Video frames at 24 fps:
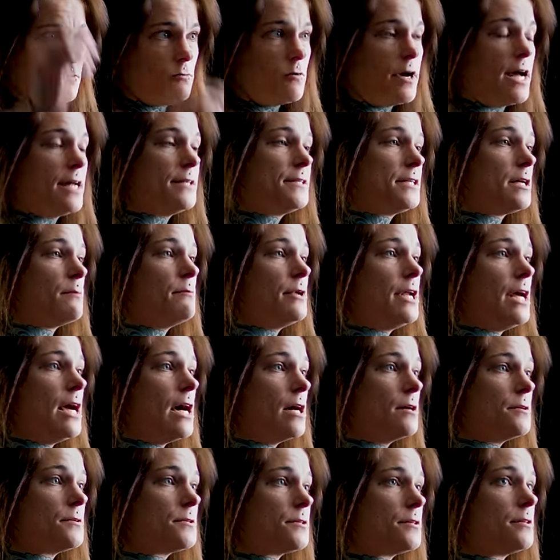We had somebody
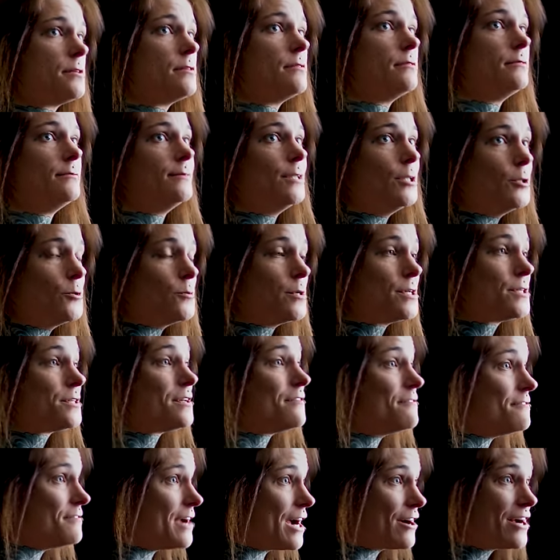else who was
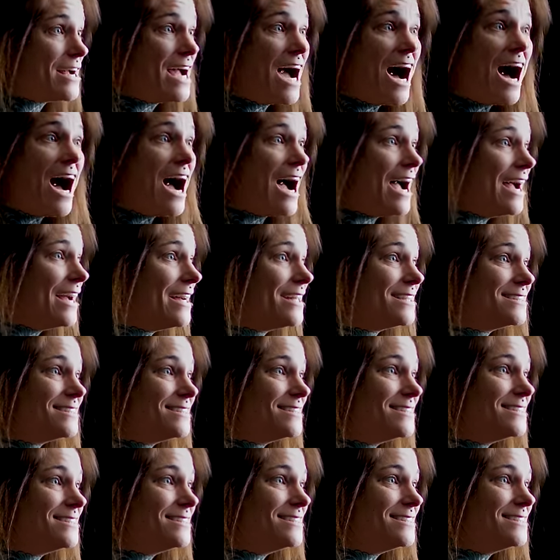very high,
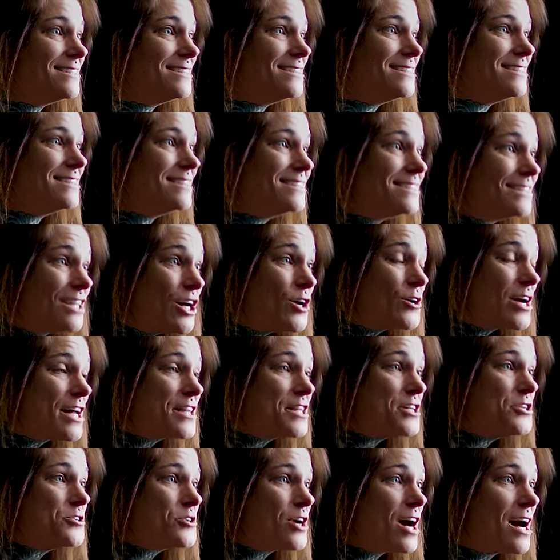go get
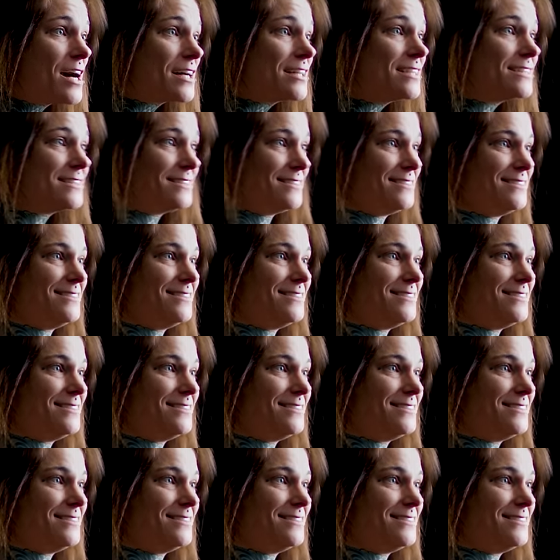the truck.